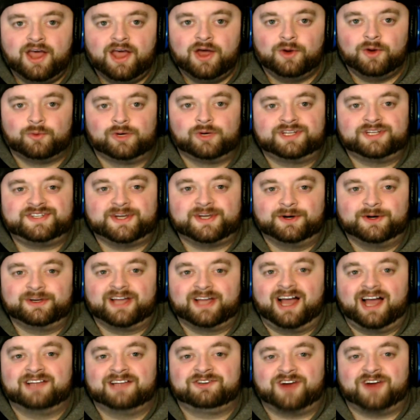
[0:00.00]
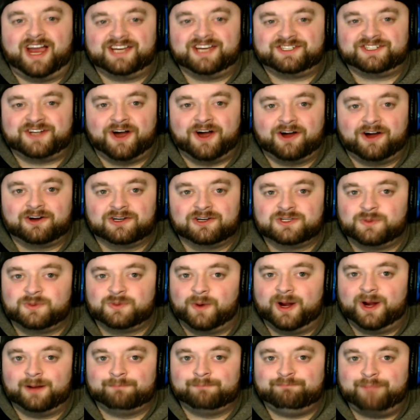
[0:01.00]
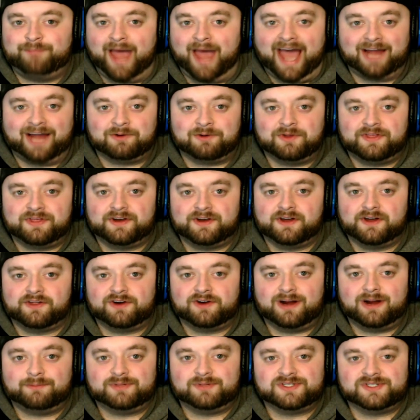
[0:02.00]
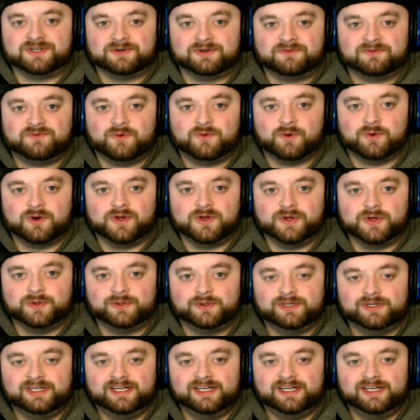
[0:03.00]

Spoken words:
What is going on, Trash Talkers? We are back with another episode for you.